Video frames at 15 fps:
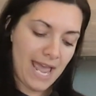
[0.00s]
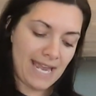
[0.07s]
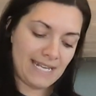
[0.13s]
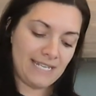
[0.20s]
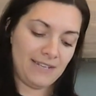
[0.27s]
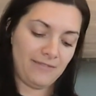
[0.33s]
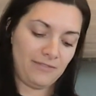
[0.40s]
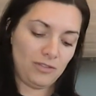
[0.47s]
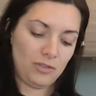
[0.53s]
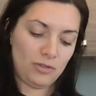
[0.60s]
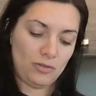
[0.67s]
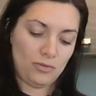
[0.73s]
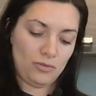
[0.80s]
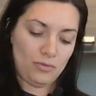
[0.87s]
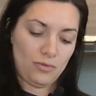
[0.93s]
And if
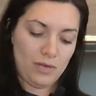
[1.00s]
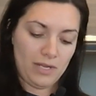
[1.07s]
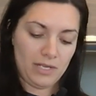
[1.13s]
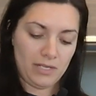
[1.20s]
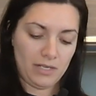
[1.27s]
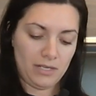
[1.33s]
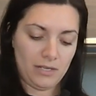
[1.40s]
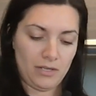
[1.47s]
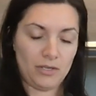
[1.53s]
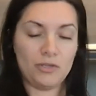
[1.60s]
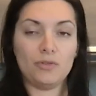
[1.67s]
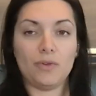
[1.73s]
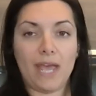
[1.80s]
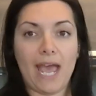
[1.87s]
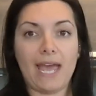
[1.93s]
you
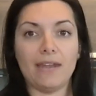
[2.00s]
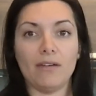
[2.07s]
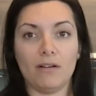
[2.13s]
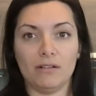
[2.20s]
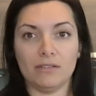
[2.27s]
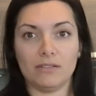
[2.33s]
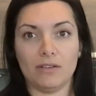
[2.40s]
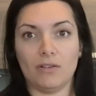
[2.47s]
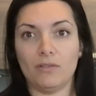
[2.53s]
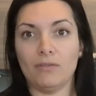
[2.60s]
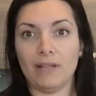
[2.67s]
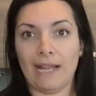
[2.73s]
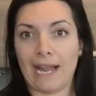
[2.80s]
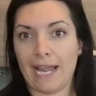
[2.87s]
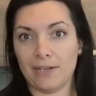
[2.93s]
can also,
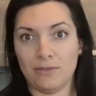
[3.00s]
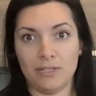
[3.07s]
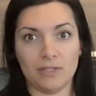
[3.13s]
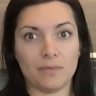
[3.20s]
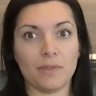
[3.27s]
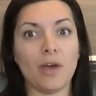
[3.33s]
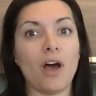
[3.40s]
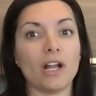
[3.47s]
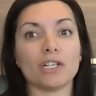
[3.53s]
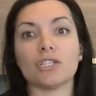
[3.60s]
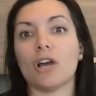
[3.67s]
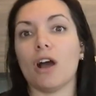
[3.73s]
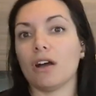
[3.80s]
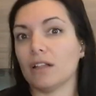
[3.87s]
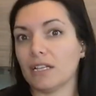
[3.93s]
like I do this with hot
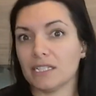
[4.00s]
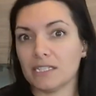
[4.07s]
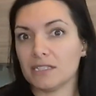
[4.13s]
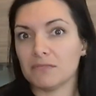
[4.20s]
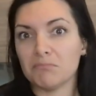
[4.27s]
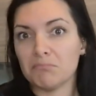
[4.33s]
chocolate,